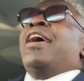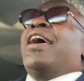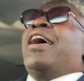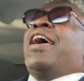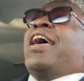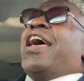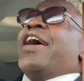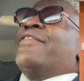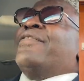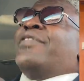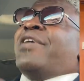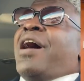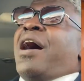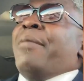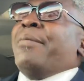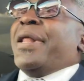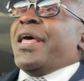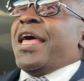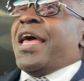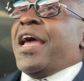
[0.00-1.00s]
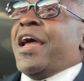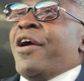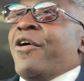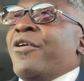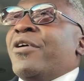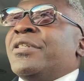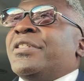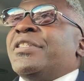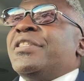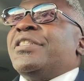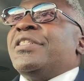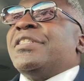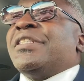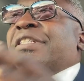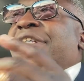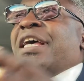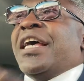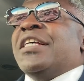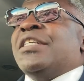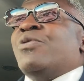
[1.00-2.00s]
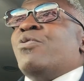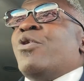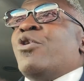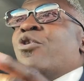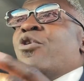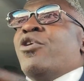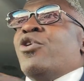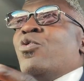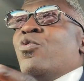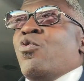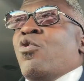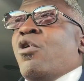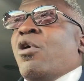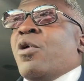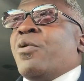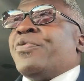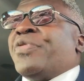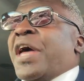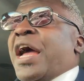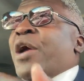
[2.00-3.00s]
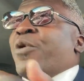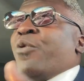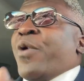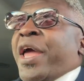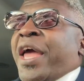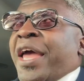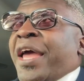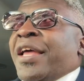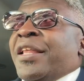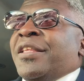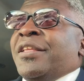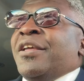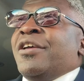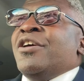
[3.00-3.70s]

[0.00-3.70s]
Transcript: If Kamala Harris says we're going to war with Iran,